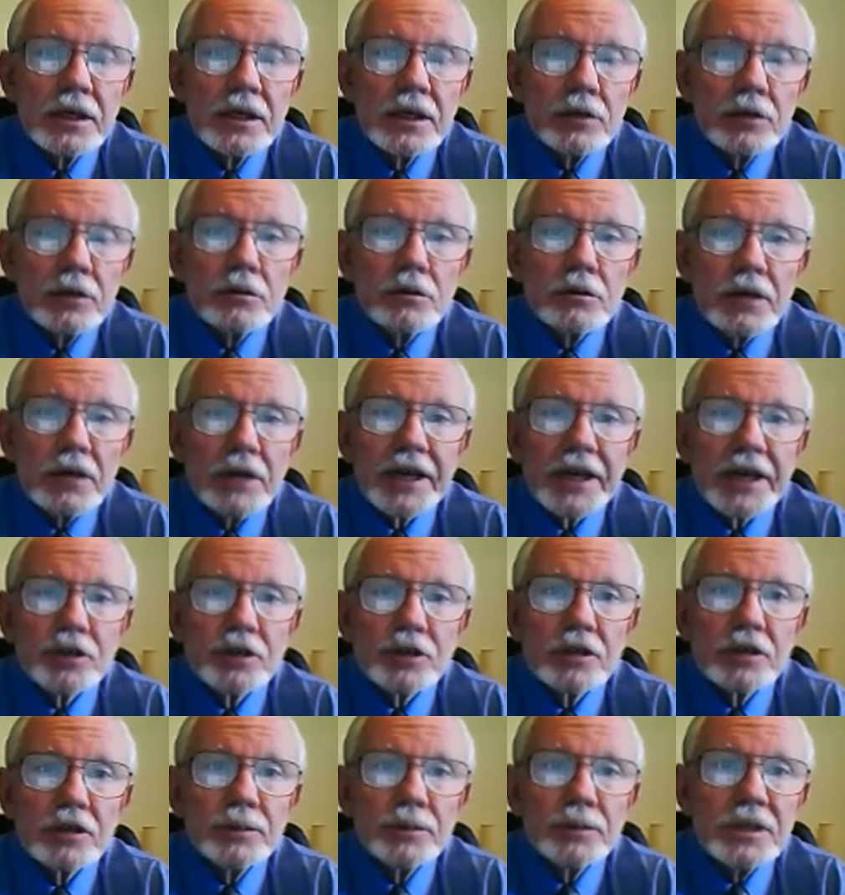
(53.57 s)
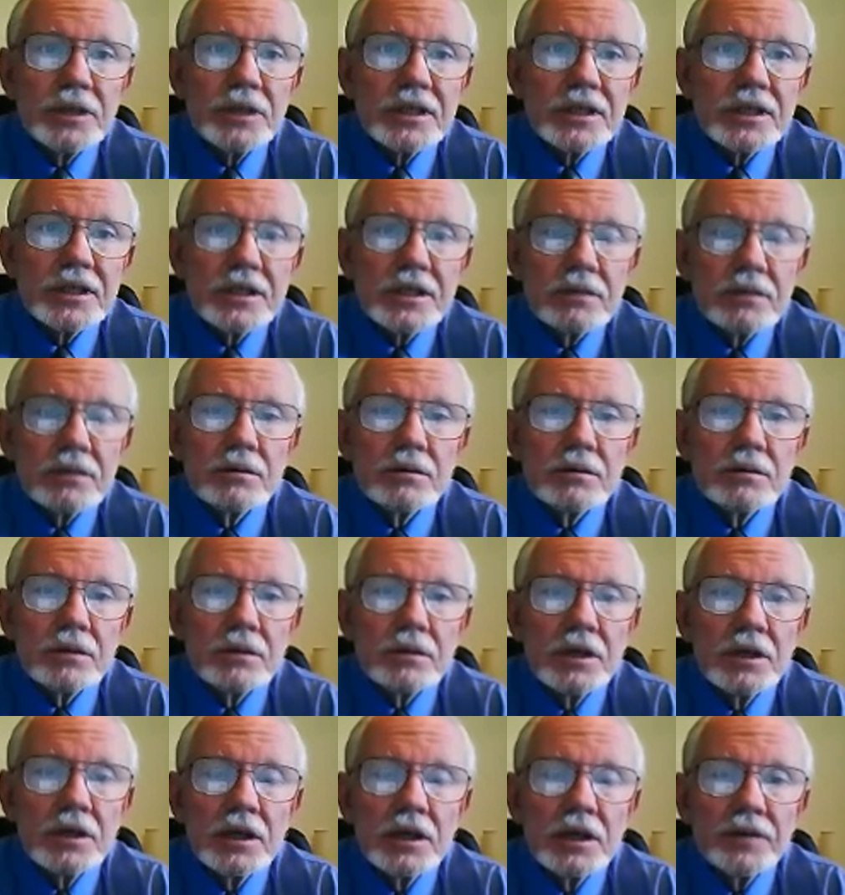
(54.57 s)
you could actually be sued
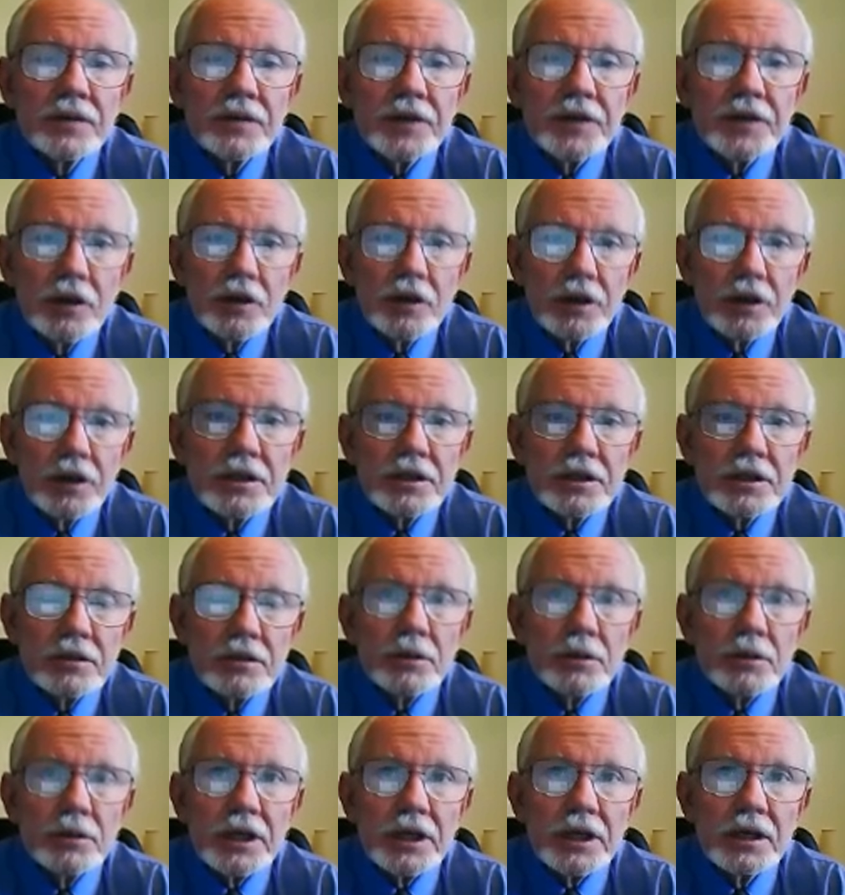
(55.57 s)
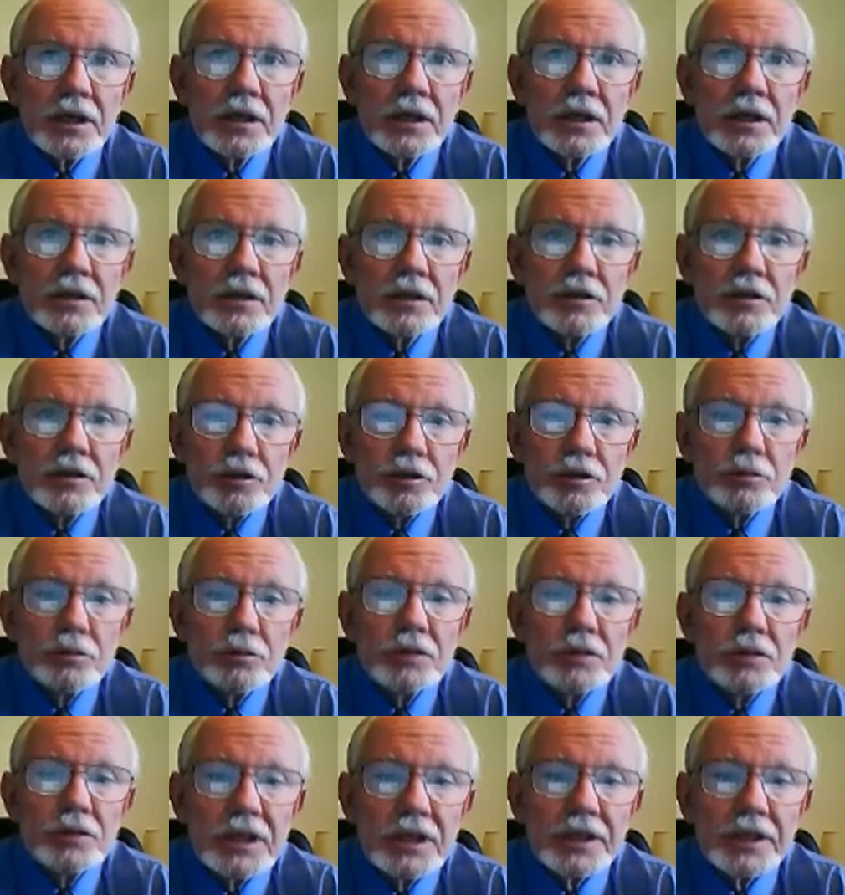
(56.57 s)
for not doing due
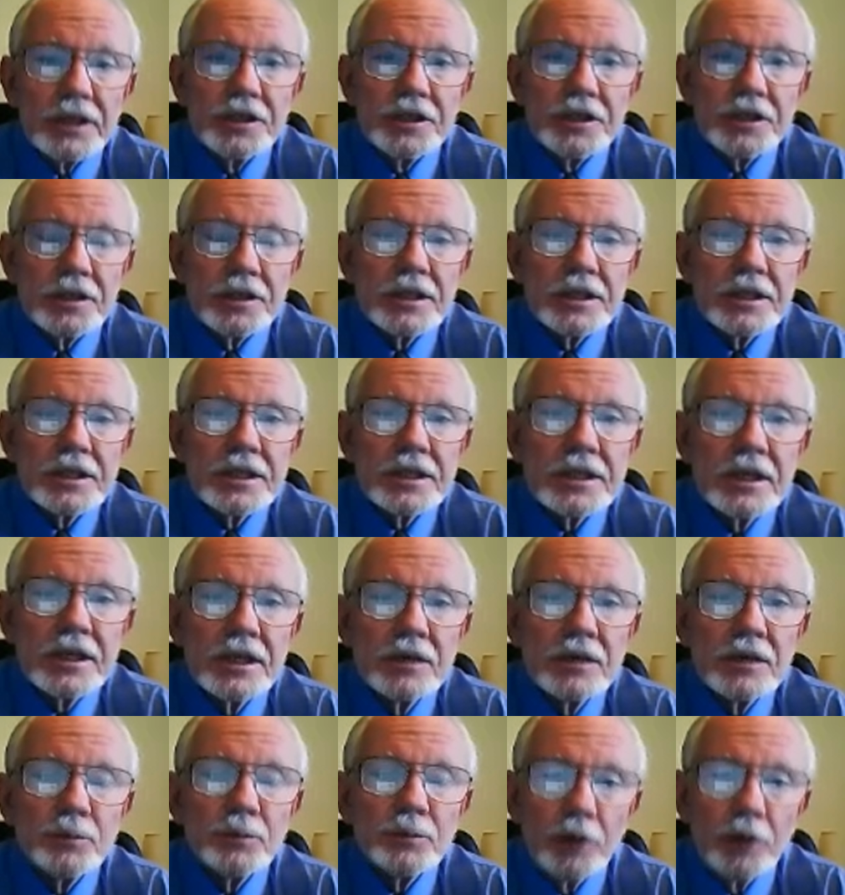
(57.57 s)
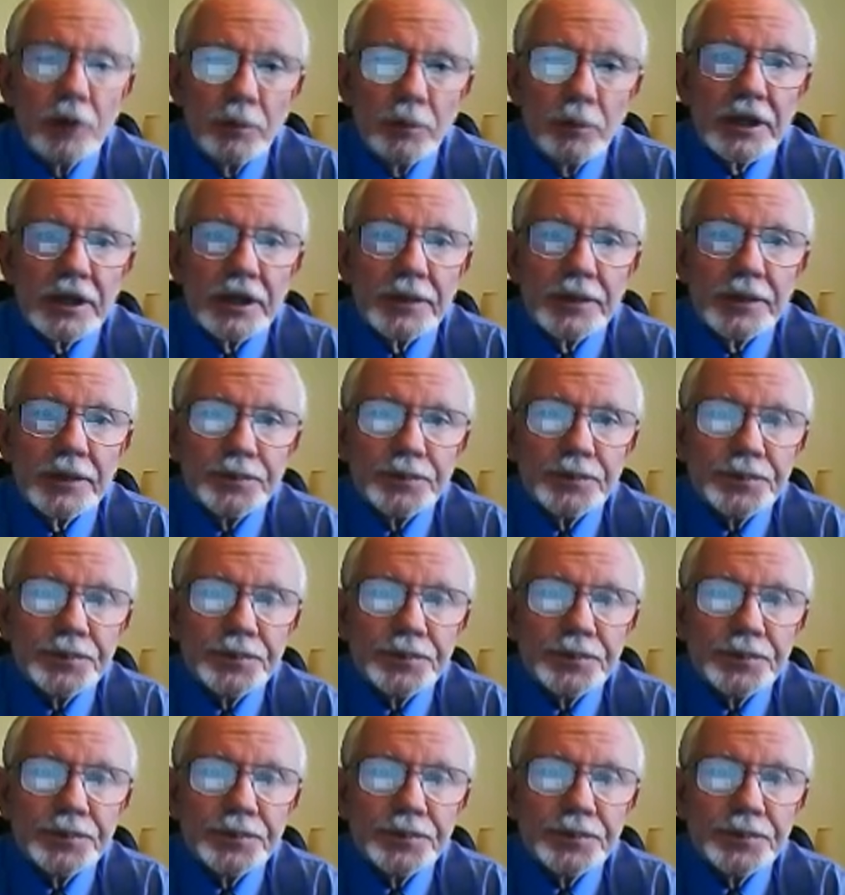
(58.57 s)
diligence properly.